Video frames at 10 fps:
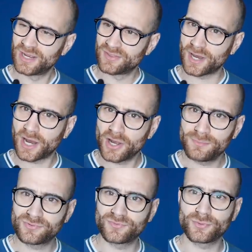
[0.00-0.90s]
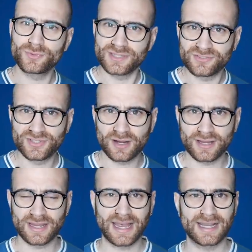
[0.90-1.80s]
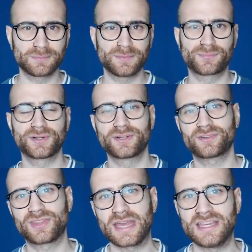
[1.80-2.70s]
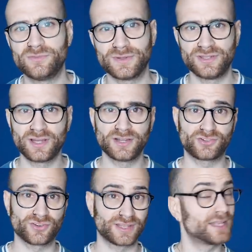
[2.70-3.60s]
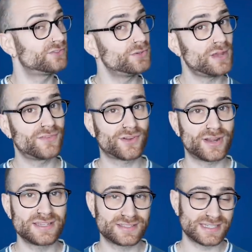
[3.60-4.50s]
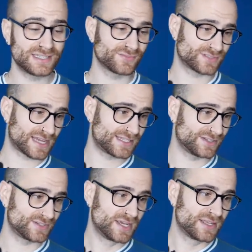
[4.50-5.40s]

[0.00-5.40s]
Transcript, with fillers: the hopes of all these young Academy products that he's been nurturing that do have a great deal of talent.